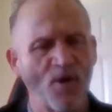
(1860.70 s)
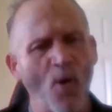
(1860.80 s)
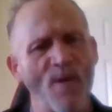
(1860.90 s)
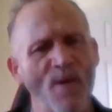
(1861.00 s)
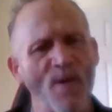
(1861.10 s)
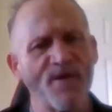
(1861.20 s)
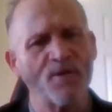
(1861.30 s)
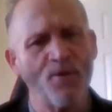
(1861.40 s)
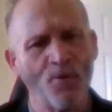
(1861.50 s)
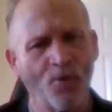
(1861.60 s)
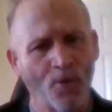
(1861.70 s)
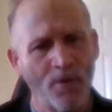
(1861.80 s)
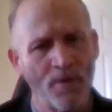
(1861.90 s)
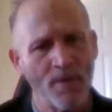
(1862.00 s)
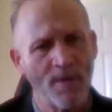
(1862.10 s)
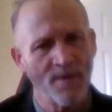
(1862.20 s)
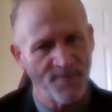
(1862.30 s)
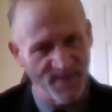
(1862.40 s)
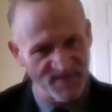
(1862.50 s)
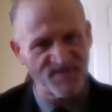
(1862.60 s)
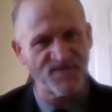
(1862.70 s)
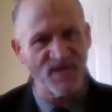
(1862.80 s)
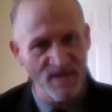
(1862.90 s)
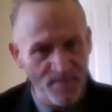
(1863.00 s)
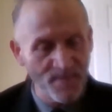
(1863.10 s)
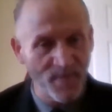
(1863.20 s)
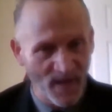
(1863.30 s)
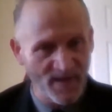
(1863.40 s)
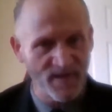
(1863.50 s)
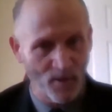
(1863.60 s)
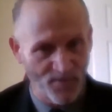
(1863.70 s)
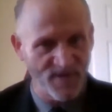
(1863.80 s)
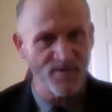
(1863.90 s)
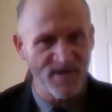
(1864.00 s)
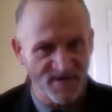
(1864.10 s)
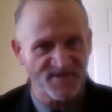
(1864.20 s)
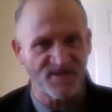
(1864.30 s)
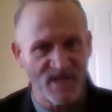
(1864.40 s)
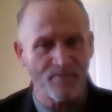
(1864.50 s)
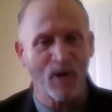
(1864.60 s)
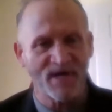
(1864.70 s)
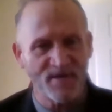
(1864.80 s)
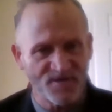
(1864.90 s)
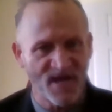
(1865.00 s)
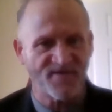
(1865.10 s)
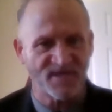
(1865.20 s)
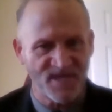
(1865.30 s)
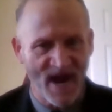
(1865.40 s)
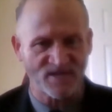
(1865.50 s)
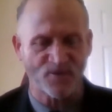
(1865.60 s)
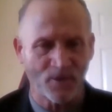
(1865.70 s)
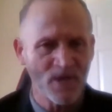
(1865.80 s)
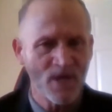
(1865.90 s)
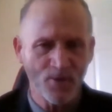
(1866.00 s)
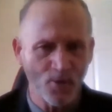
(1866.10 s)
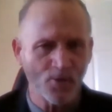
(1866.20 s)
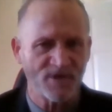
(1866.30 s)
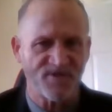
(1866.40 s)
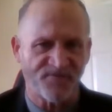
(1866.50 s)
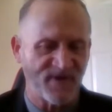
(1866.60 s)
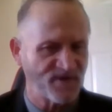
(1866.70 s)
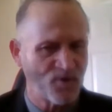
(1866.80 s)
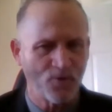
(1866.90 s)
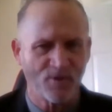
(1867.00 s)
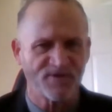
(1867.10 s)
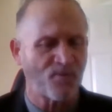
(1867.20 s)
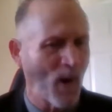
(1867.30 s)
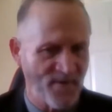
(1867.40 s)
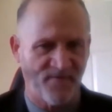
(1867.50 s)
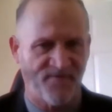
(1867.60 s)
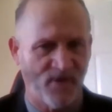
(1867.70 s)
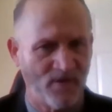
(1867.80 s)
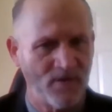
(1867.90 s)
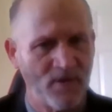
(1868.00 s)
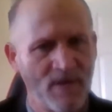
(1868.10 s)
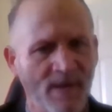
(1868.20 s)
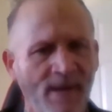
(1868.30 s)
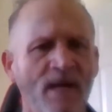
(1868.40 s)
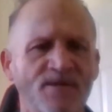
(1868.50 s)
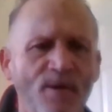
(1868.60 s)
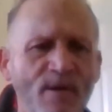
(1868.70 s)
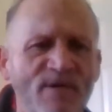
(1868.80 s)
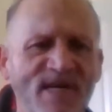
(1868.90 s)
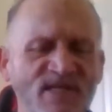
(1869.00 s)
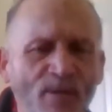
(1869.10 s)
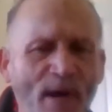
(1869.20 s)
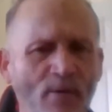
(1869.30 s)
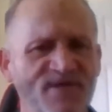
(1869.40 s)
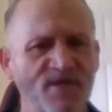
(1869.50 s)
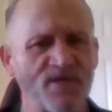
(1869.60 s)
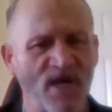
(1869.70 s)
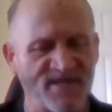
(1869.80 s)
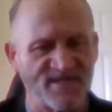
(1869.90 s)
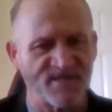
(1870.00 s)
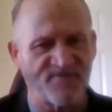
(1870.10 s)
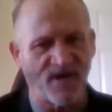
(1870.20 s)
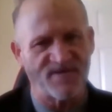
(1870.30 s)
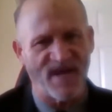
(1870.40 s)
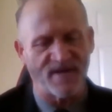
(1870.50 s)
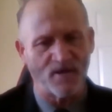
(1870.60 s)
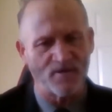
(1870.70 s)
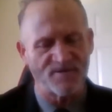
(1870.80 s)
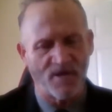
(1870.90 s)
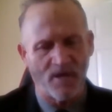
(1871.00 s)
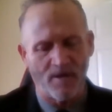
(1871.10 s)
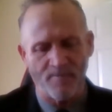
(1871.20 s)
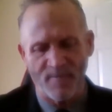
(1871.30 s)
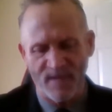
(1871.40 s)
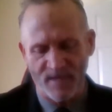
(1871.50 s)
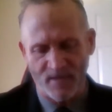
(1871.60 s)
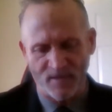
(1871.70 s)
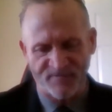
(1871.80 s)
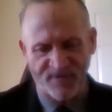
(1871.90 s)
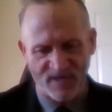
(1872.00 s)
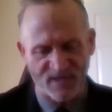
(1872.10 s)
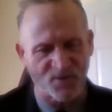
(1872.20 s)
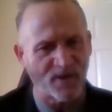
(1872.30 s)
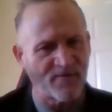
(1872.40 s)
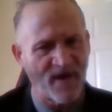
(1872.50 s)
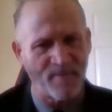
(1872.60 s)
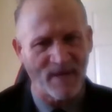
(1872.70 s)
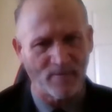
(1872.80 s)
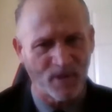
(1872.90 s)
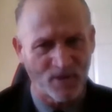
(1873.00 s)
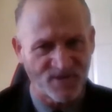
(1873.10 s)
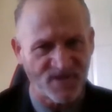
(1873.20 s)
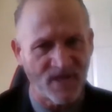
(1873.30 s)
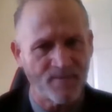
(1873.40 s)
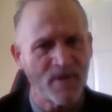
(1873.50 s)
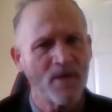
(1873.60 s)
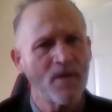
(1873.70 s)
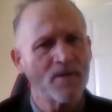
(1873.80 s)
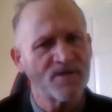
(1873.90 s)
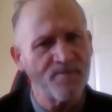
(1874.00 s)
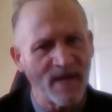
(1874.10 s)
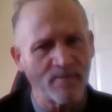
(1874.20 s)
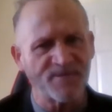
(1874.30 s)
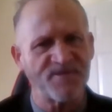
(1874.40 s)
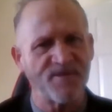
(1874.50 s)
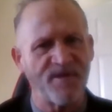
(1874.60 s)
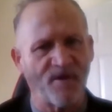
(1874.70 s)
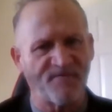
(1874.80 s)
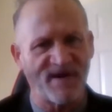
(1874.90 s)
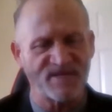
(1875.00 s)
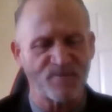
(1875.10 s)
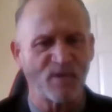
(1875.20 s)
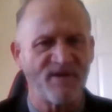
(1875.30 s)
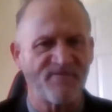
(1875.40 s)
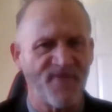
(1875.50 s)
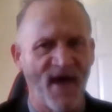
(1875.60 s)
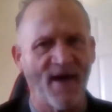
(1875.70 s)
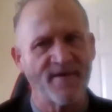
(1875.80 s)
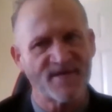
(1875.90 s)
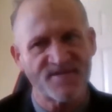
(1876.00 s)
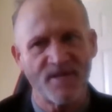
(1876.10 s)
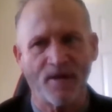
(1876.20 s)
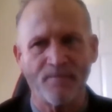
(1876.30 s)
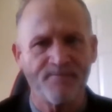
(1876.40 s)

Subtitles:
Go in there and Google the sleep, that you need to sleep. What can you take that's natural? Google is your friend. Google's wonderful. So anyways, that's what I would suggest as far as that goes. As far as a trigger of not being able to go to sleep, to be able to, find some relief in that and just,